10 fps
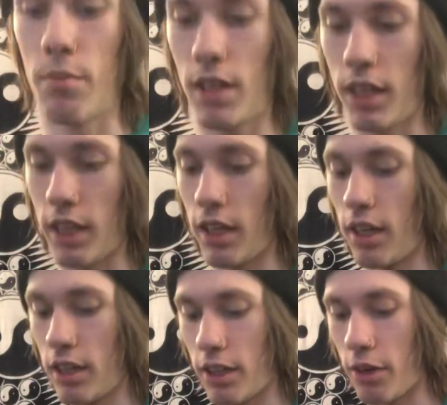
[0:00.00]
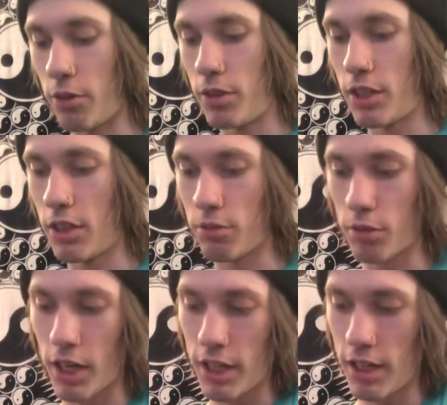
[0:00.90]
thing, go to the
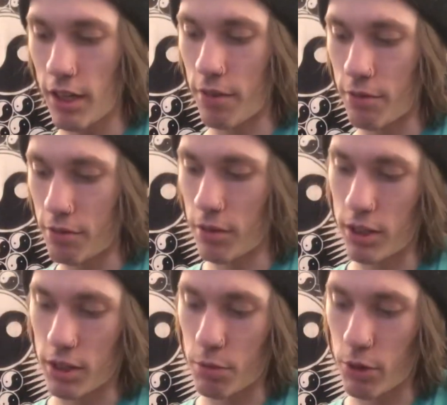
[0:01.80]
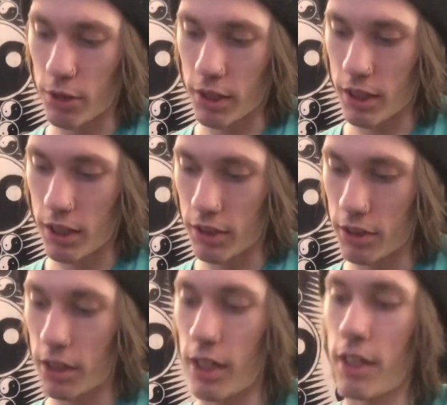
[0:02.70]
right of the spoke on the other
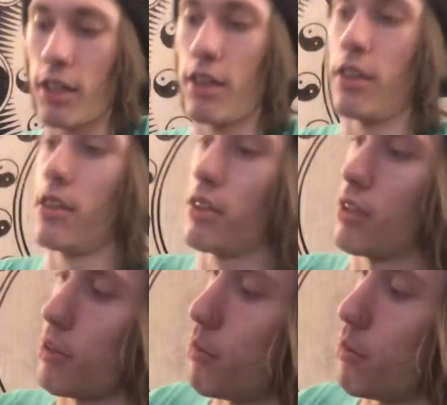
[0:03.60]
side. So,